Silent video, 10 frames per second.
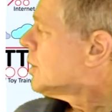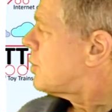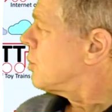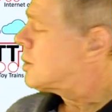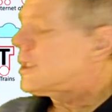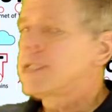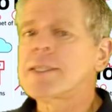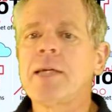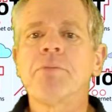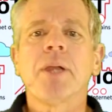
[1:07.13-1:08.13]
Use a
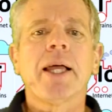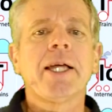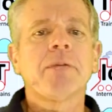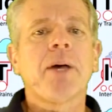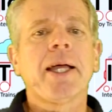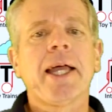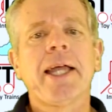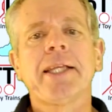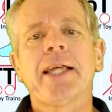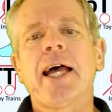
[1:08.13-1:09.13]
simple eight by
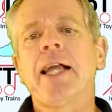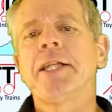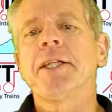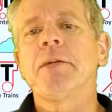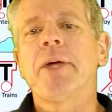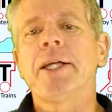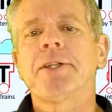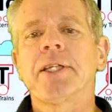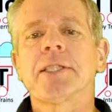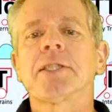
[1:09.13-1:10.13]
eight L E D
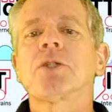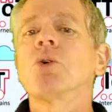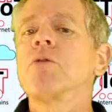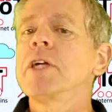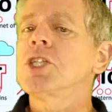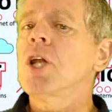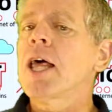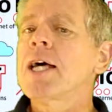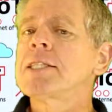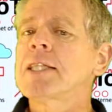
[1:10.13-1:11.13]
matrix to
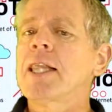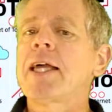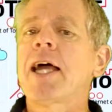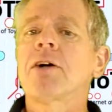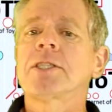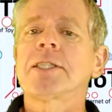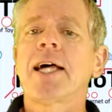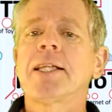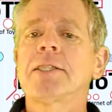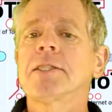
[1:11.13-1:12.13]
visualize the layout
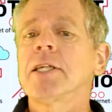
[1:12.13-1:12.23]
status,